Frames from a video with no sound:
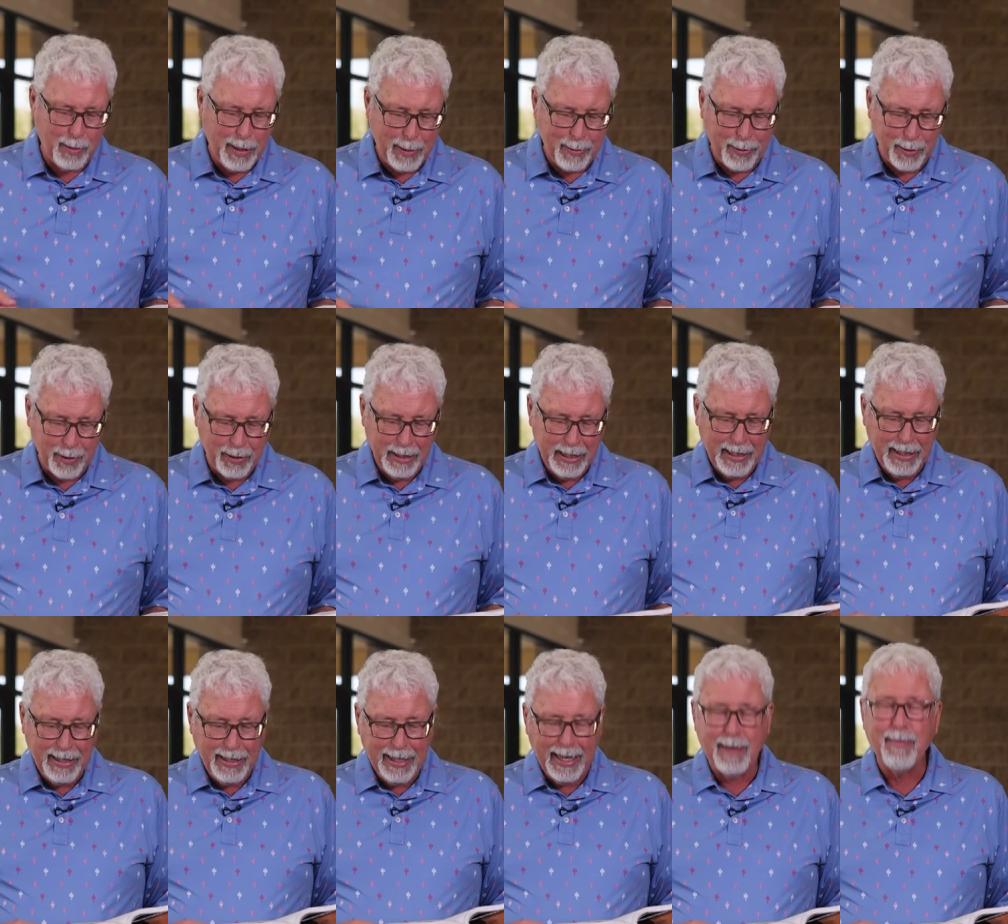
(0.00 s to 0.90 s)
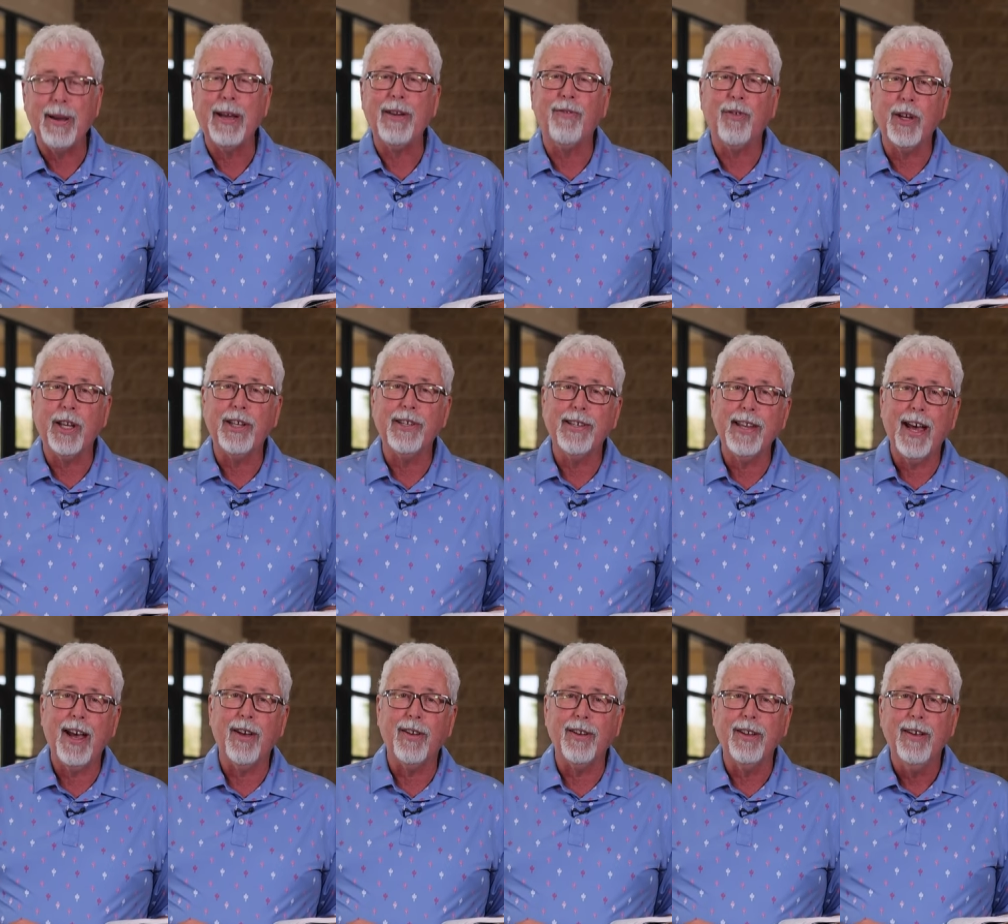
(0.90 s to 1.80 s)
people. That might freak us
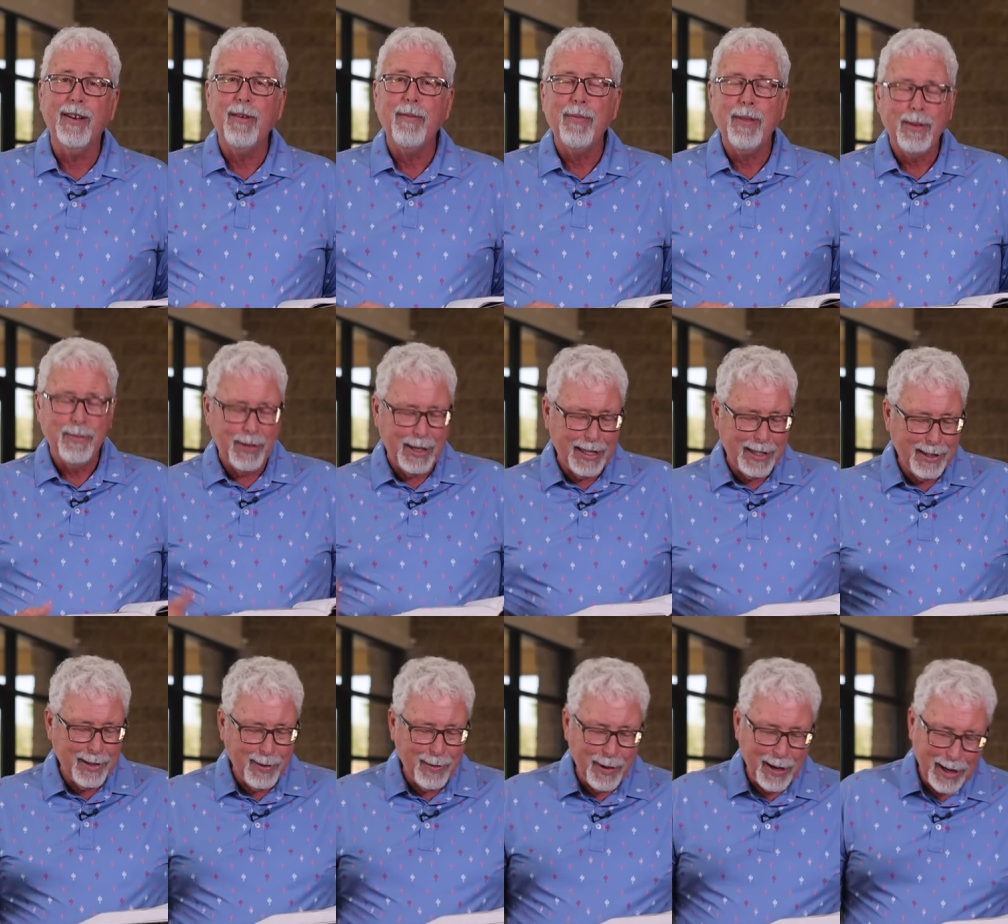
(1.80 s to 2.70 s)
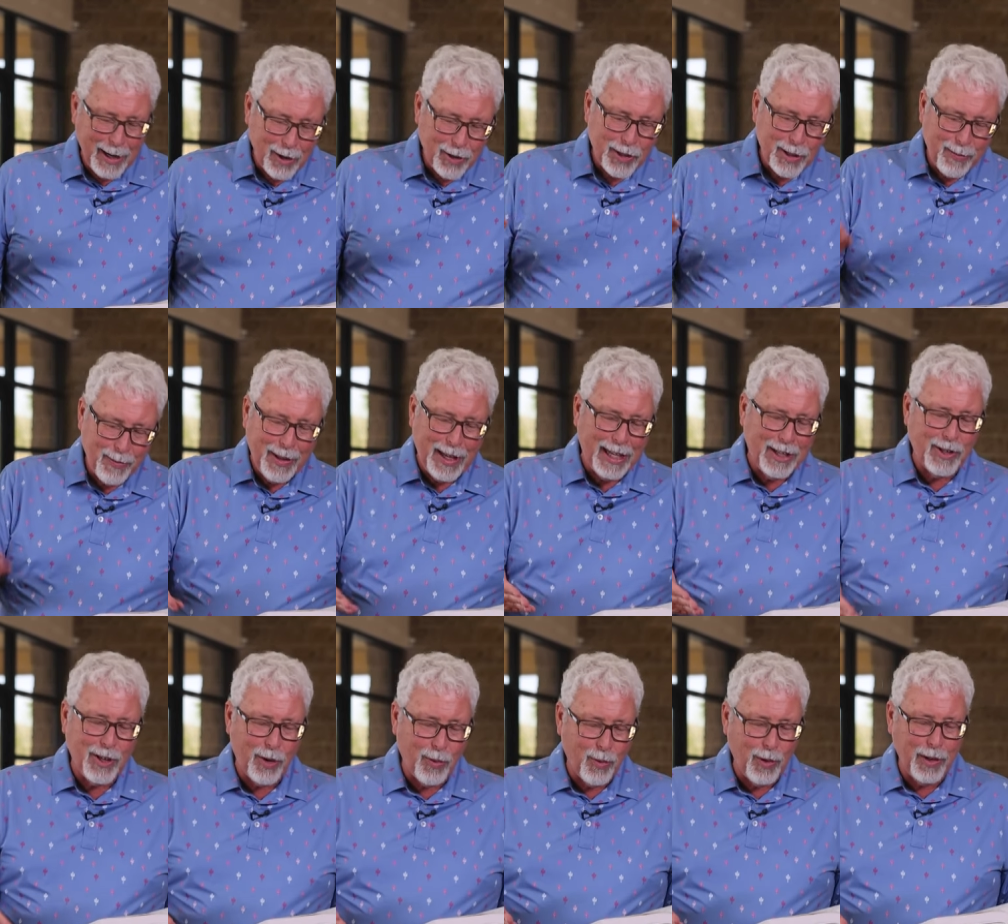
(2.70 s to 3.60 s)
out. So, that, uh, here's some
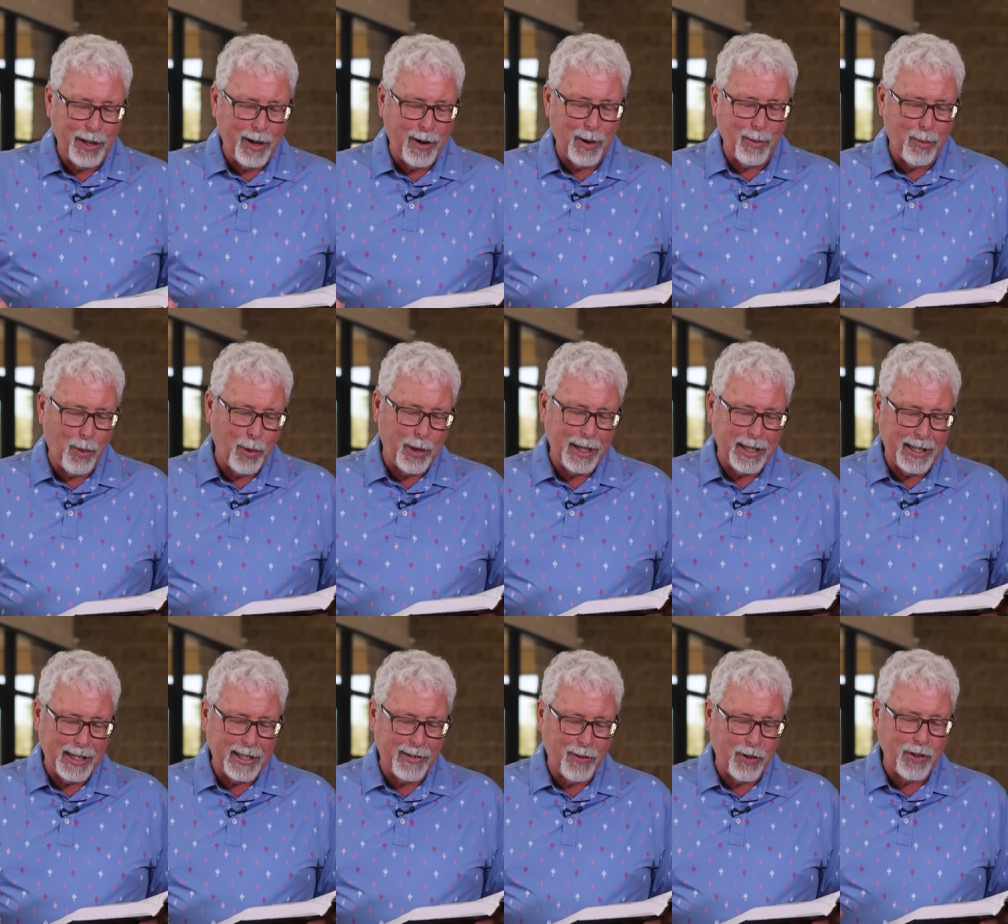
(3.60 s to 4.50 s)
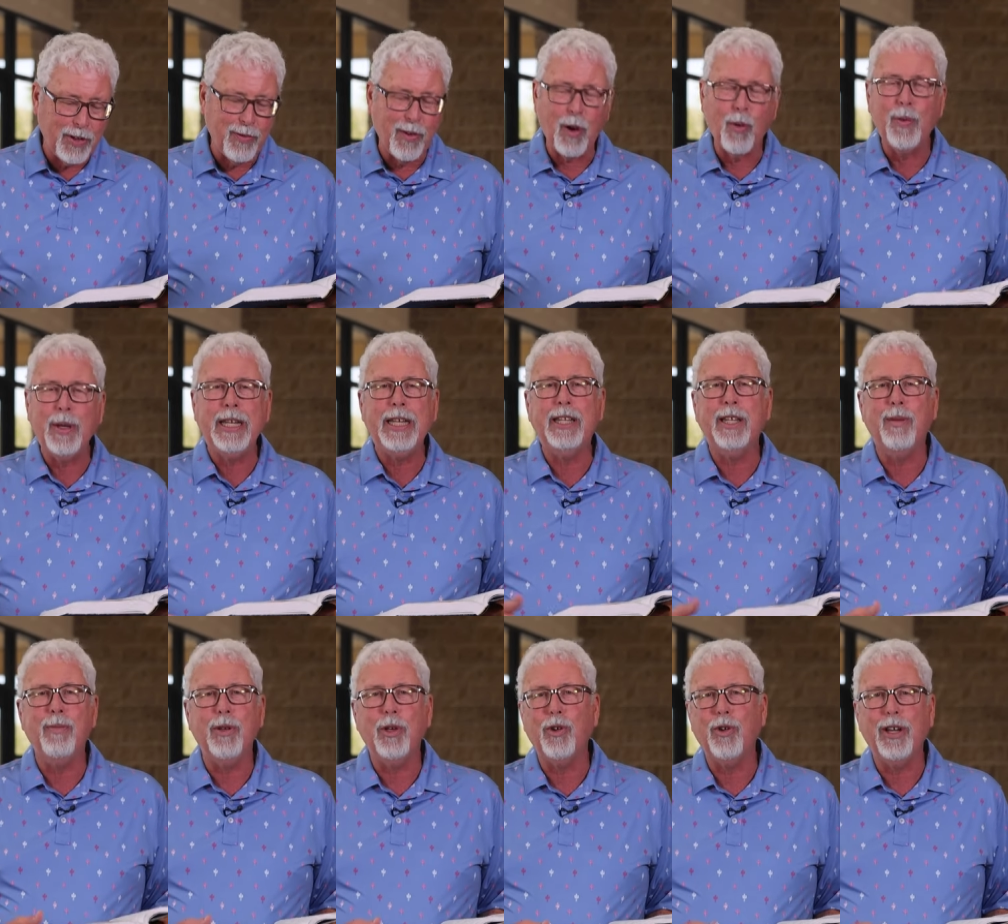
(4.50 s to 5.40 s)
things that really are important to this. First of all, we need
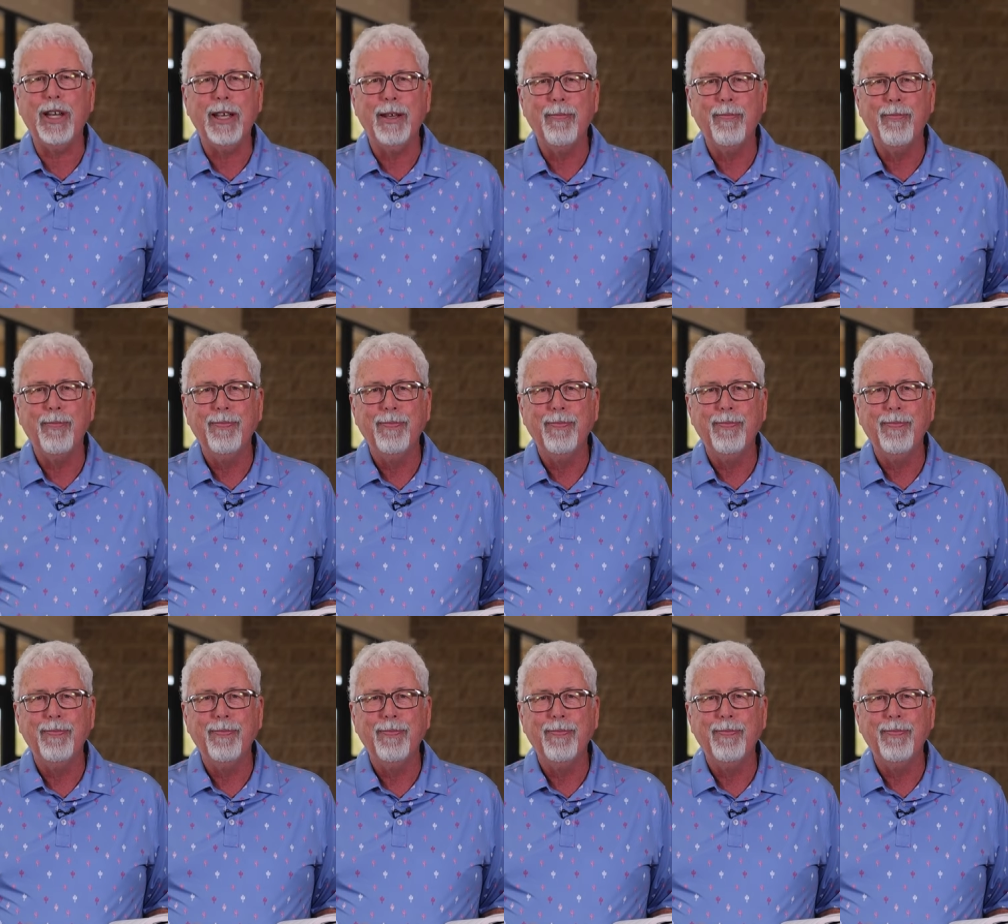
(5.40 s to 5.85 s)
community.